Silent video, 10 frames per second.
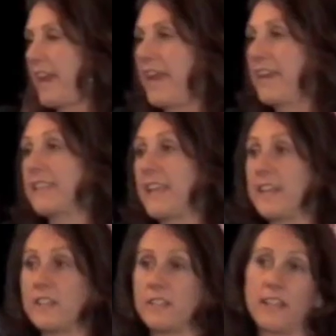eggs,
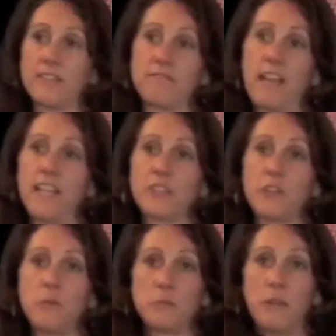and like ice
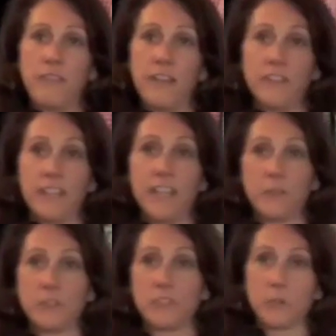cream was my favorite thing.
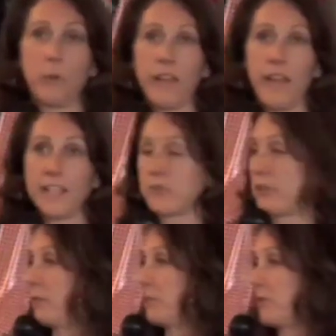It was soy ice
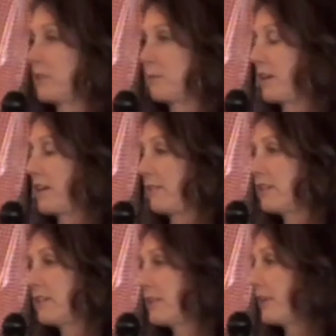cream or some kind
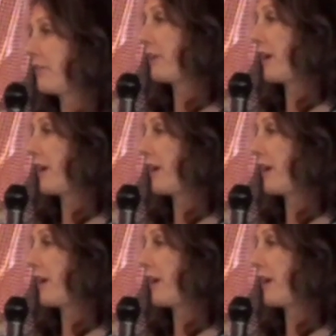of dairy-free